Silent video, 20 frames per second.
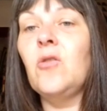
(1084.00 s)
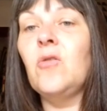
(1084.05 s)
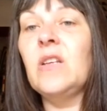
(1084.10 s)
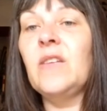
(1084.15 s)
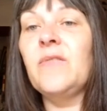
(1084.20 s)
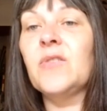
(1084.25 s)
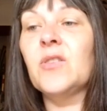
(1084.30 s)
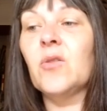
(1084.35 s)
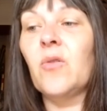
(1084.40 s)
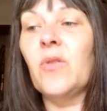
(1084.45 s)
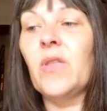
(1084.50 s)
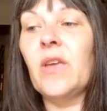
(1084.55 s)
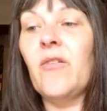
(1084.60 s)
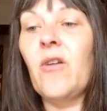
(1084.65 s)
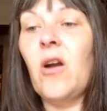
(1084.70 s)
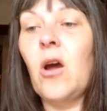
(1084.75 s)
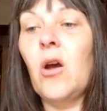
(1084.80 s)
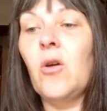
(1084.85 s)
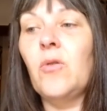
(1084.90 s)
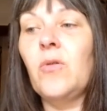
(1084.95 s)
who lives on their
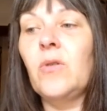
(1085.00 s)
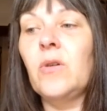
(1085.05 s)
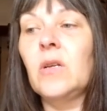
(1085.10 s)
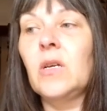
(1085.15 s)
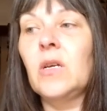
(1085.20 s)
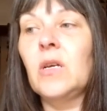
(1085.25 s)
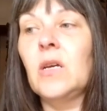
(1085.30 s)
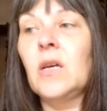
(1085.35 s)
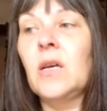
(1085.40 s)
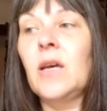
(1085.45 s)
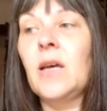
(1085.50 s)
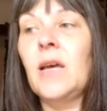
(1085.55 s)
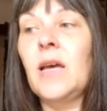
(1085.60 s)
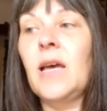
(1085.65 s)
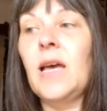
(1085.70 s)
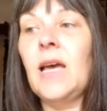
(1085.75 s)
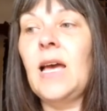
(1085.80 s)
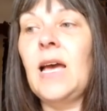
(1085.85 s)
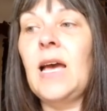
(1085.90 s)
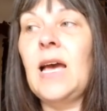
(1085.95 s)
own
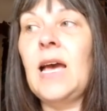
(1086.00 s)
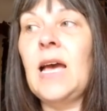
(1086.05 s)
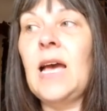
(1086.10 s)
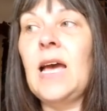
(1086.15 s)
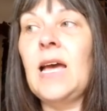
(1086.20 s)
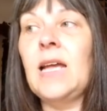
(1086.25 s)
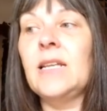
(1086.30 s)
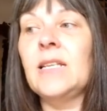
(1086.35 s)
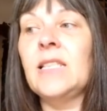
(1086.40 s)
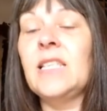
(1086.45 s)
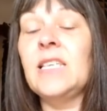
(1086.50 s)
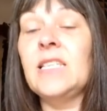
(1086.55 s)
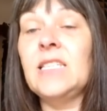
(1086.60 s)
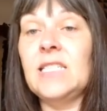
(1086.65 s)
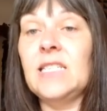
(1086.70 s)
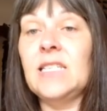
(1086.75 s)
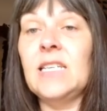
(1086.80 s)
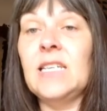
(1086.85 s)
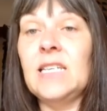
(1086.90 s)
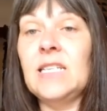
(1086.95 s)
and
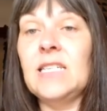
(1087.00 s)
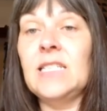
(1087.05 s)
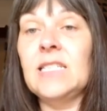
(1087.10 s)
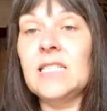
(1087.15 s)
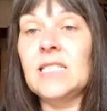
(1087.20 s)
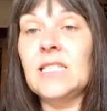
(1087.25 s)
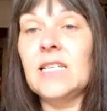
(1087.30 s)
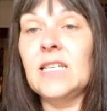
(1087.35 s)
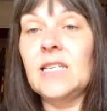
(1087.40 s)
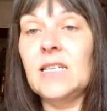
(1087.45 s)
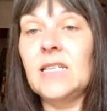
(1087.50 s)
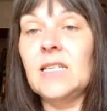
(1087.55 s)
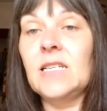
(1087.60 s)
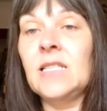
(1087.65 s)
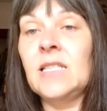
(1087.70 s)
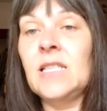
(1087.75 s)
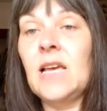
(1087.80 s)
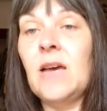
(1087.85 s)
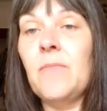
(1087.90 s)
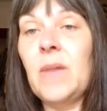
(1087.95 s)
this is
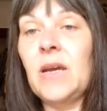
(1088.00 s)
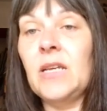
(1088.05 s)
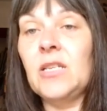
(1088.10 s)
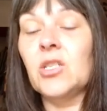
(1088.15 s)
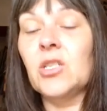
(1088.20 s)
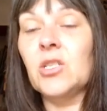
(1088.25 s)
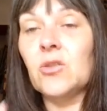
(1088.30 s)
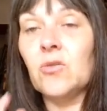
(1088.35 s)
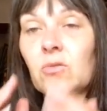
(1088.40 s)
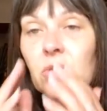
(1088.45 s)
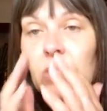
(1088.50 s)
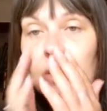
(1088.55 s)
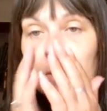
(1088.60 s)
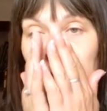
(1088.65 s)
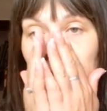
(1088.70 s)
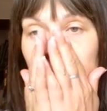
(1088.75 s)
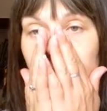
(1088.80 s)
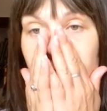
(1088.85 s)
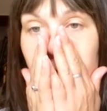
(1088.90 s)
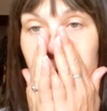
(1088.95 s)
their major source of
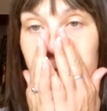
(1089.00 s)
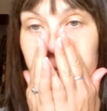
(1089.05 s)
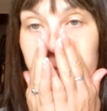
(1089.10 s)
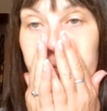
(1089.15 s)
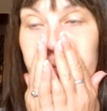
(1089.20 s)
income.